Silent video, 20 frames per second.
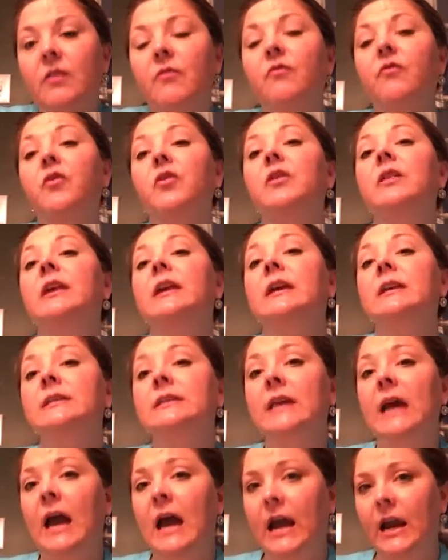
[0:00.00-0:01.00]
for the
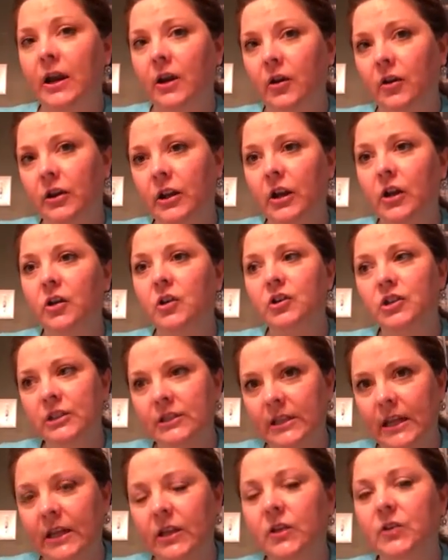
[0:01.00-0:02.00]
entire year,
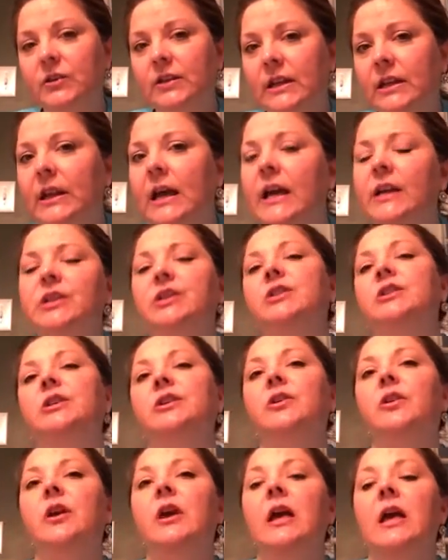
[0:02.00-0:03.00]
just like you did last
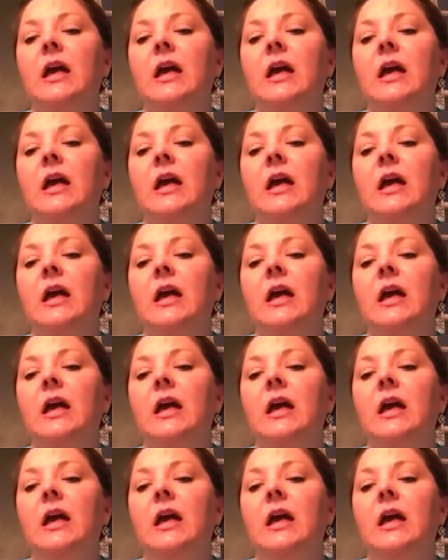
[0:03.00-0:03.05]
year.